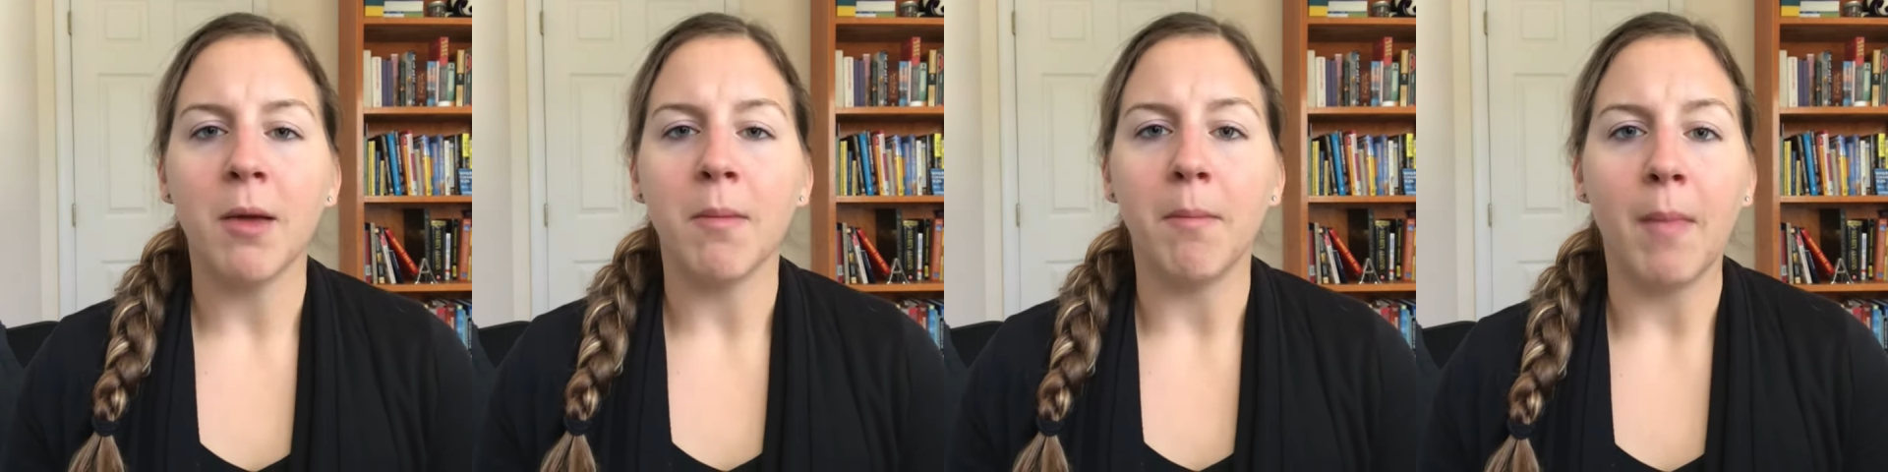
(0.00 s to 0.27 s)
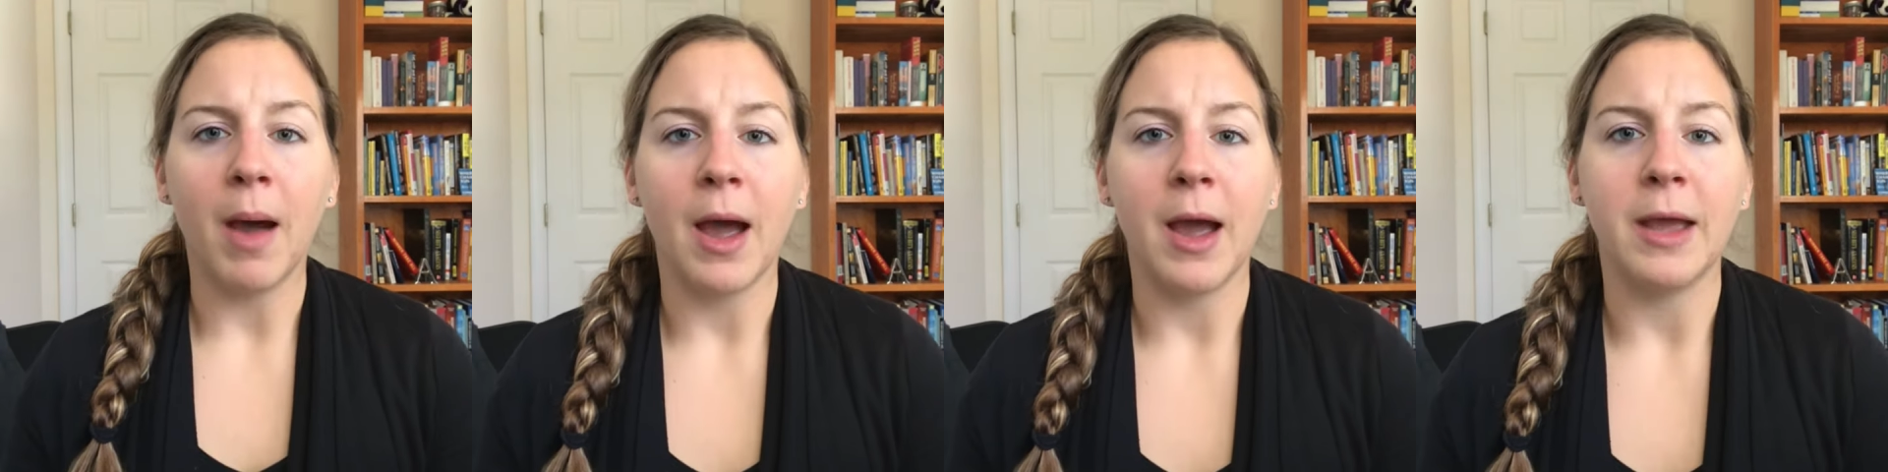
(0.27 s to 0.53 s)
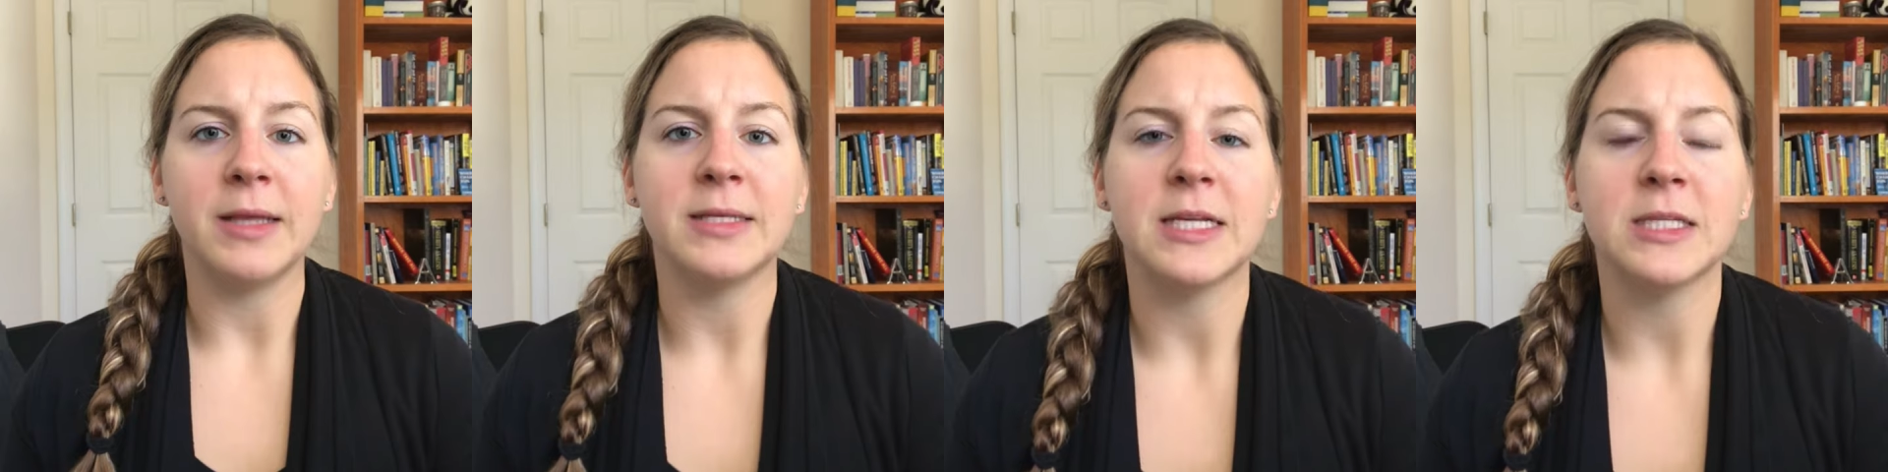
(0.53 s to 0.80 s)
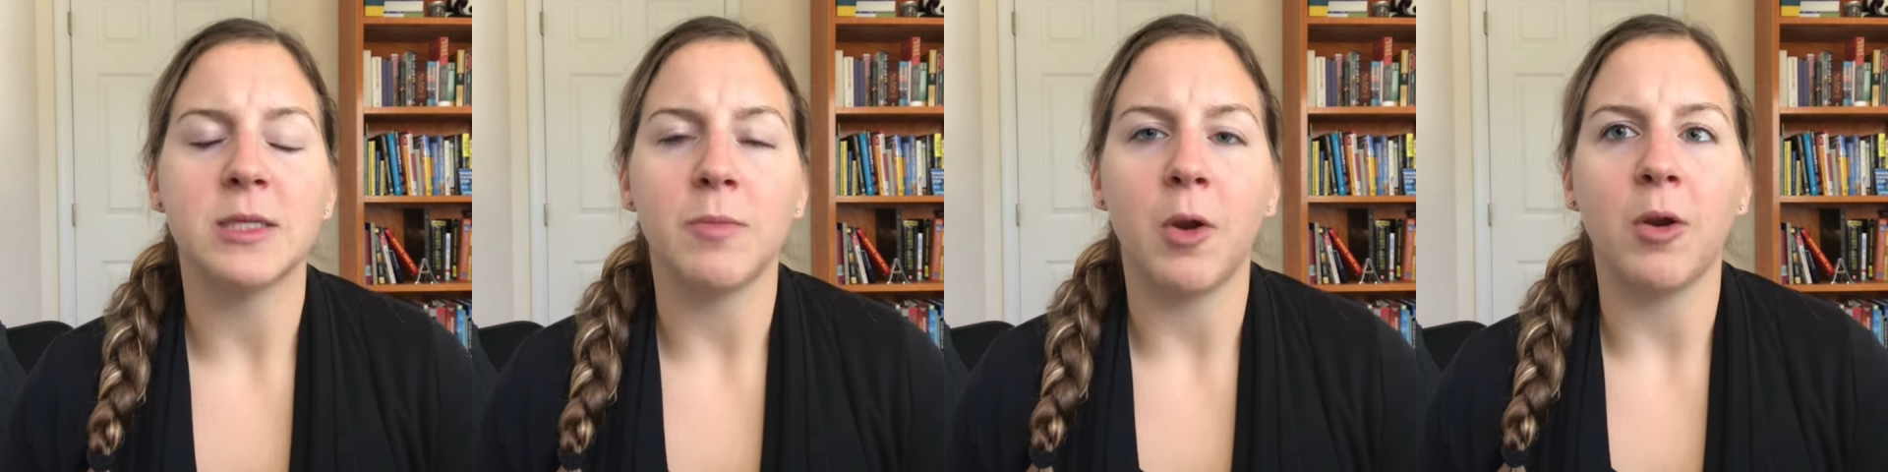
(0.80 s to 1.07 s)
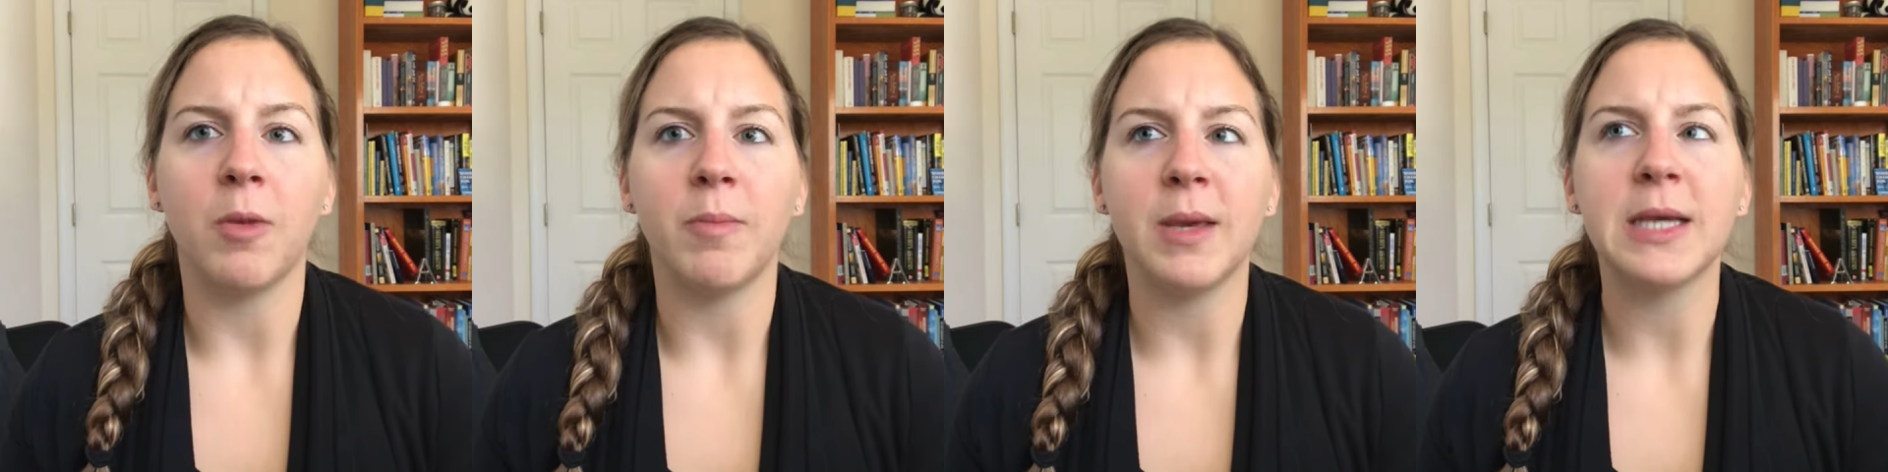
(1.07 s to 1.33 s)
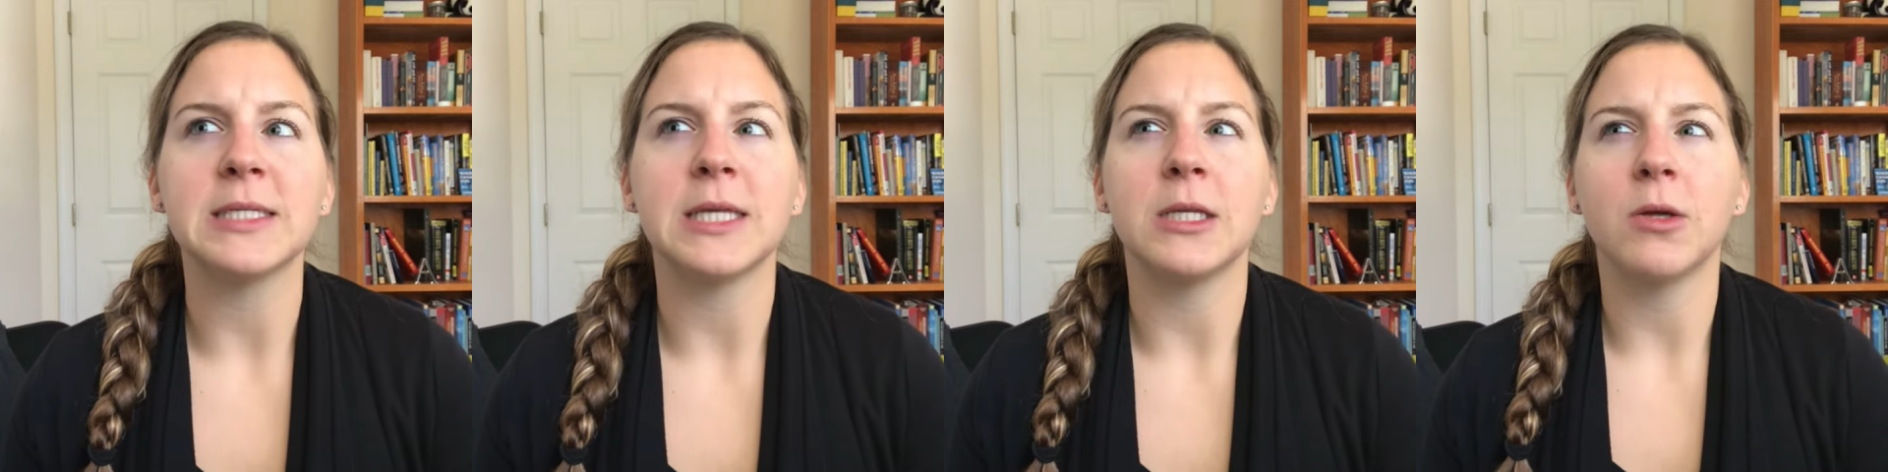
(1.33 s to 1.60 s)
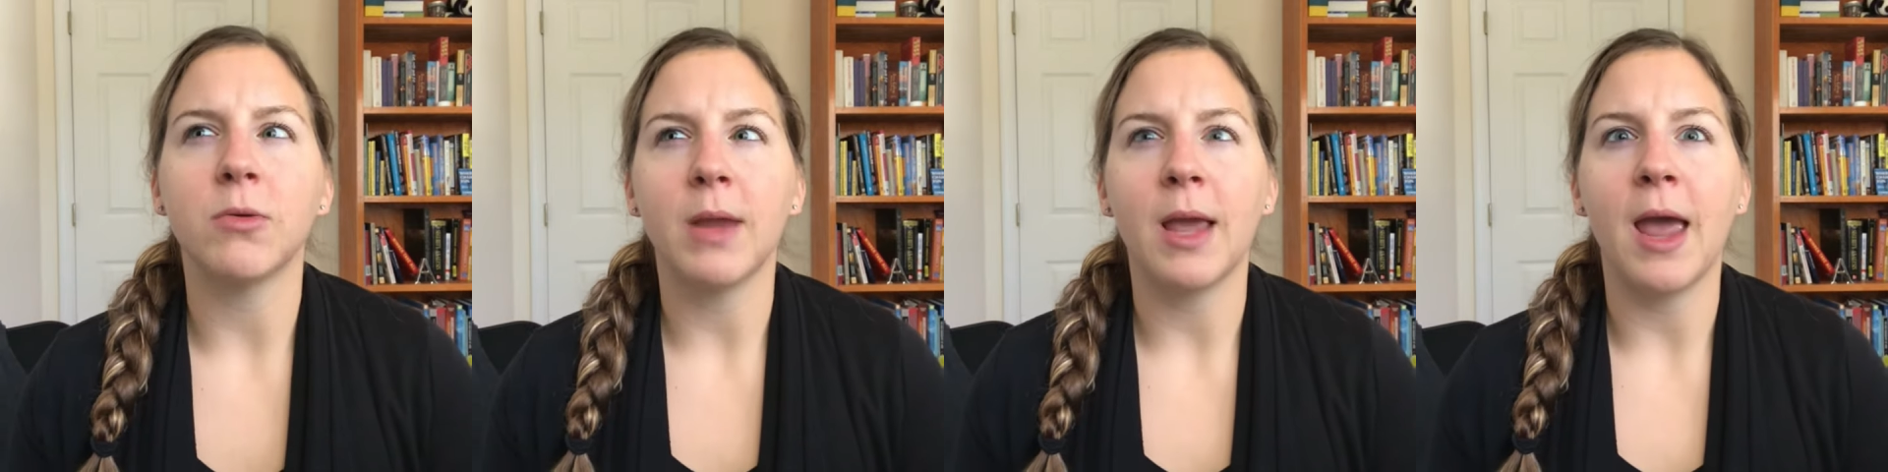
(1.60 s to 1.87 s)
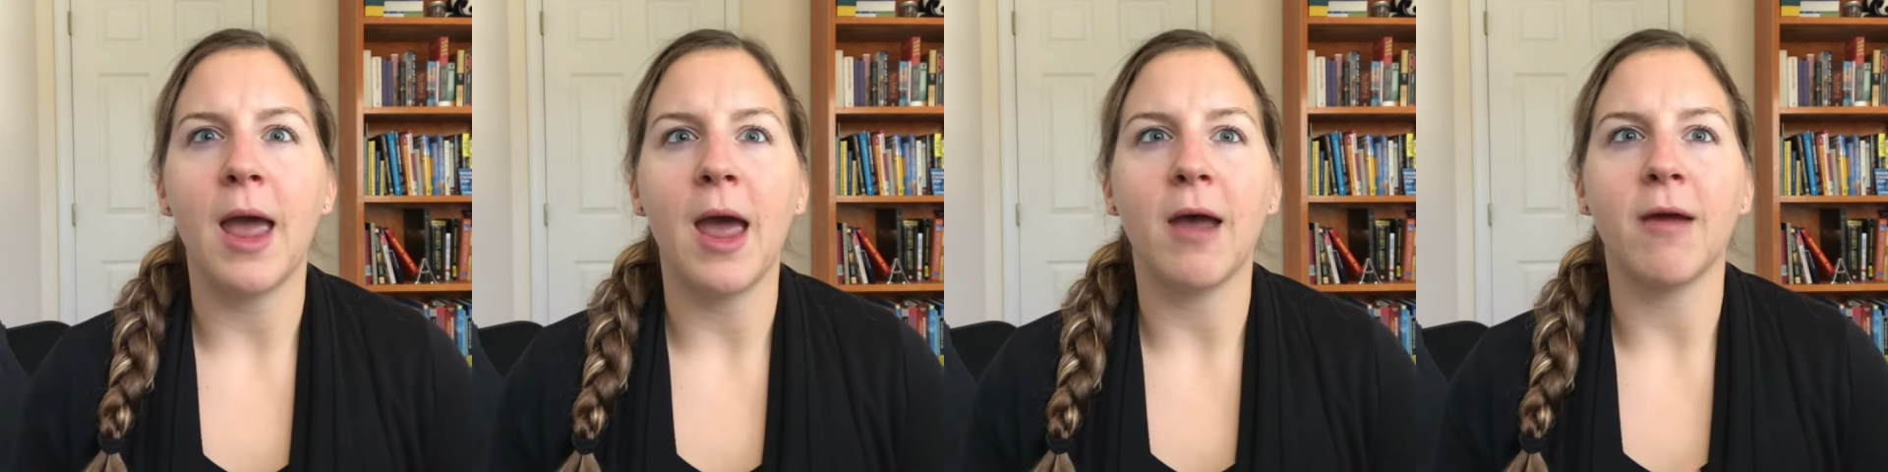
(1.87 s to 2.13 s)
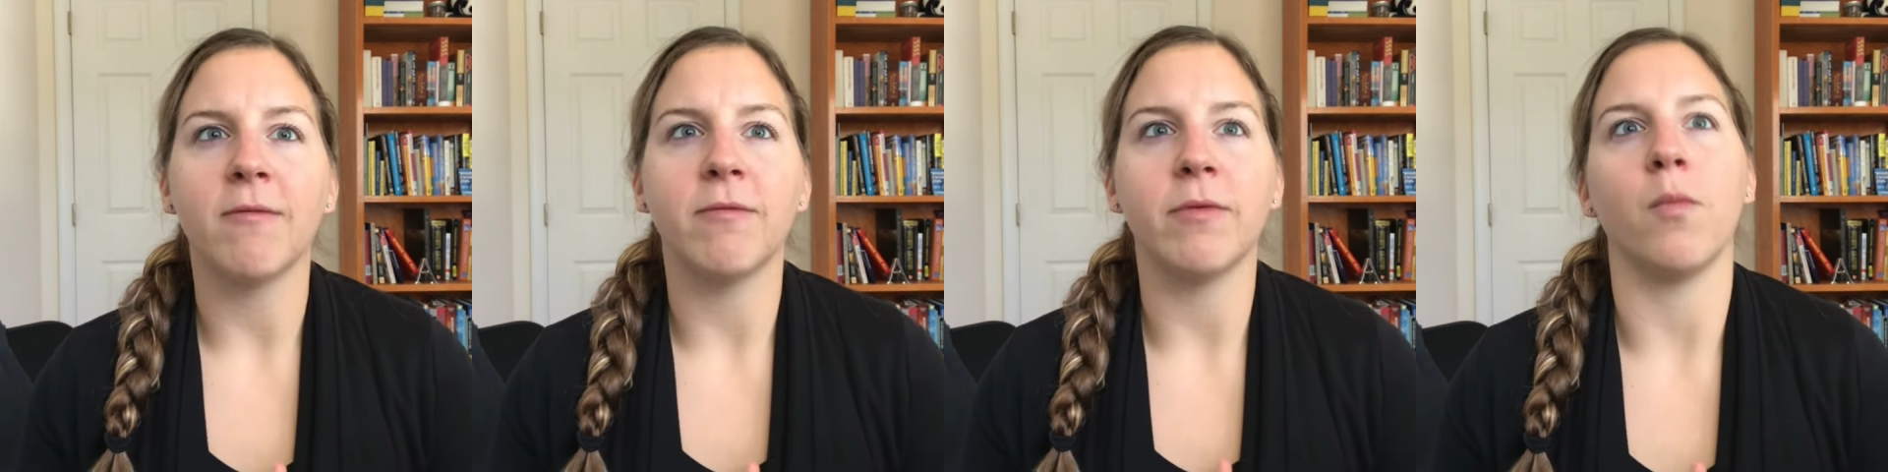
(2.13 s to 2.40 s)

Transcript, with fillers: my testimony because I don't have